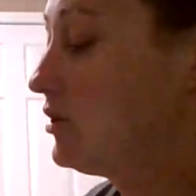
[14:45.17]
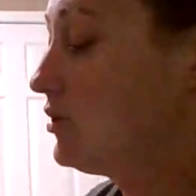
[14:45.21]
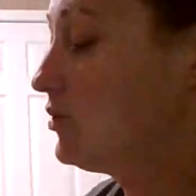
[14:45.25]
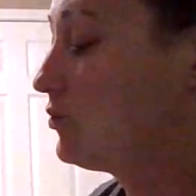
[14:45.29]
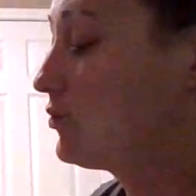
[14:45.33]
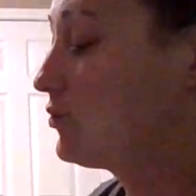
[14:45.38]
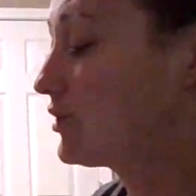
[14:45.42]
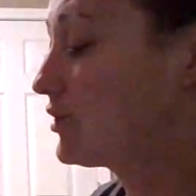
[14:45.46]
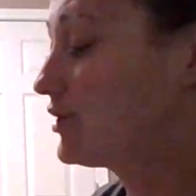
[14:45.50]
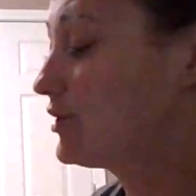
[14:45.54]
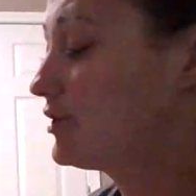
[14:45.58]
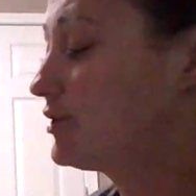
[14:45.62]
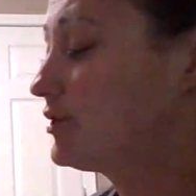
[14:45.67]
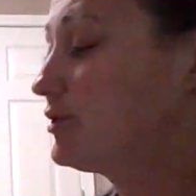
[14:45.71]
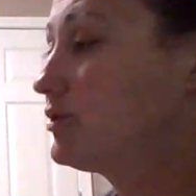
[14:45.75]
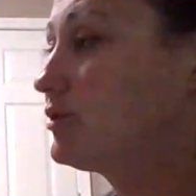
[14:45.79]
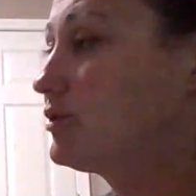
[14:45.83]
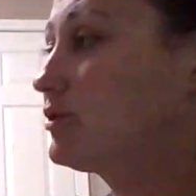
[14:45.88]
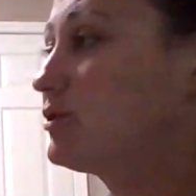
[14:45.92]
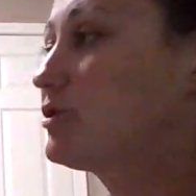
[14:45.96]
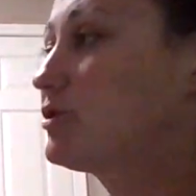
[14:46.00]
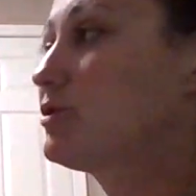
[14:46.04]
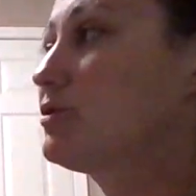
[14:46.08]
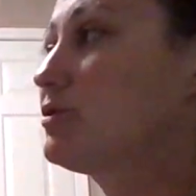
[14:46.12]
We're going to
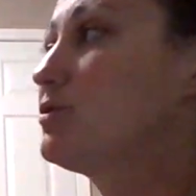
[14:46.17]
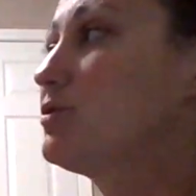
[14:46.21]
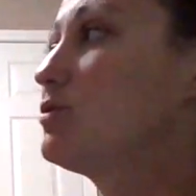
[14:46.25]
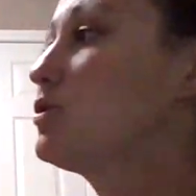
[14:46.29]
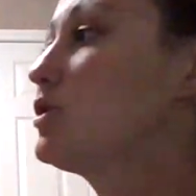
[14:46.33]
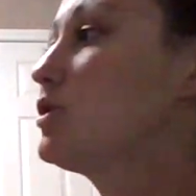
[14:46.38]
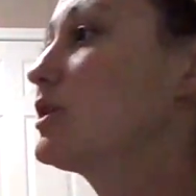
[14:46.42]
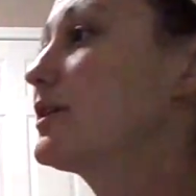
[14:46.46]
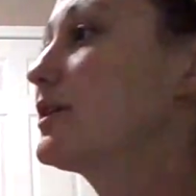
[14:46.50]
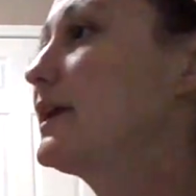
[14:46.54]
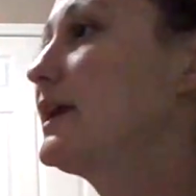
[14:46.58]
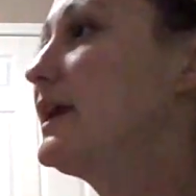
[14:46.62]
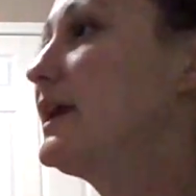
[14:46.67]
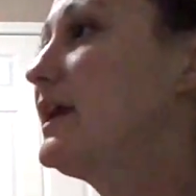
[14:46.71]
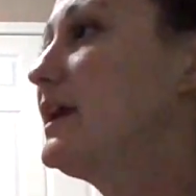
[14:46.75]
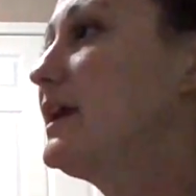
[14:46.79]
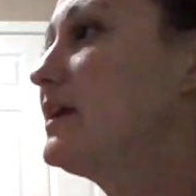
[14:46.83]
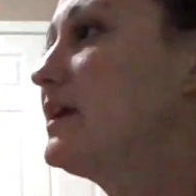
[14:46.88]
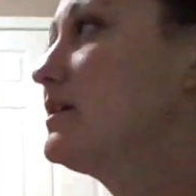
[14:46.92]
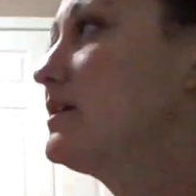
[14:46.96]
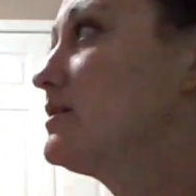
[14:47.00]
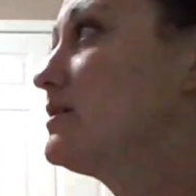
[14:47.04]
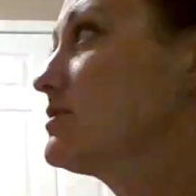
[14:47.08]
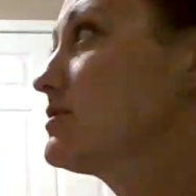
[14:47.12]
do our
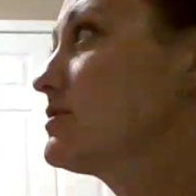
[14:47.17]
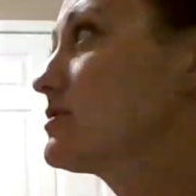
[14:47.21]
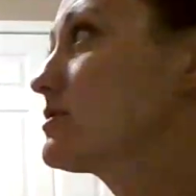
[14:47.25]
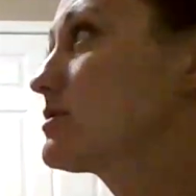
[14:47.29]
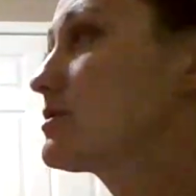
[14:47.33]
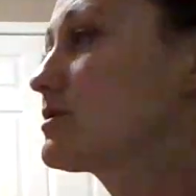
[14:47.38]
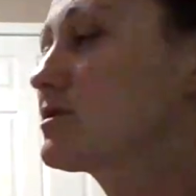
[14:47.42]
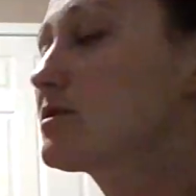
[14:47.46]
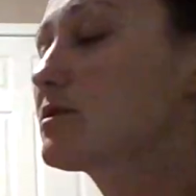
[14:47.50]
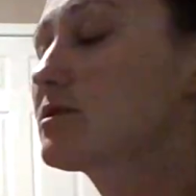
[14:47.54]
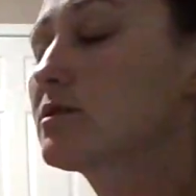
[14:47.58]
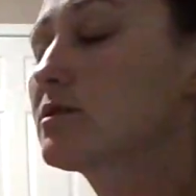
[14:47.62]
hands